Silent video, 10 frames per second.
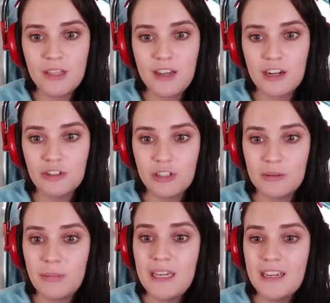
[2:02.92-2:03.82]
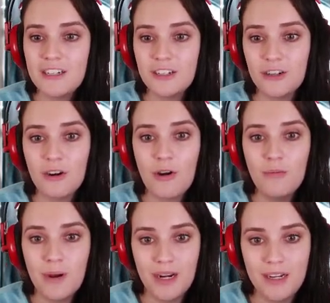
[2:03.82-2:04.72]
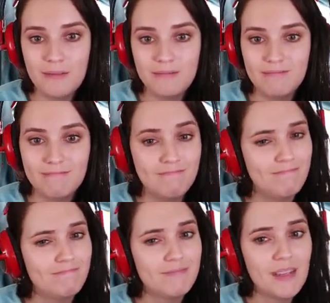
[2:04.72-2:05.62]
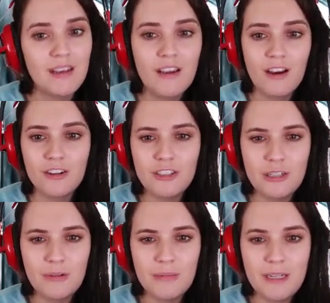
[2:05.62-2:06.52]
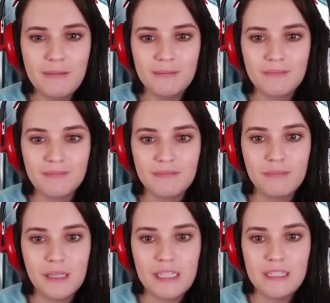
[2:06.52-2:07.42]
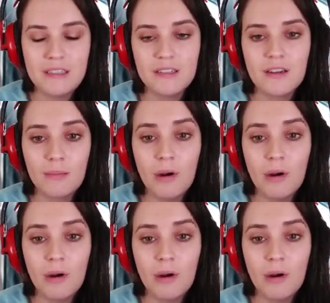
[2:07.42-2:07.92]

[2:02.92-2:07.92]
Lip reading: to the country to peek into your own body. Are you still with me? Please come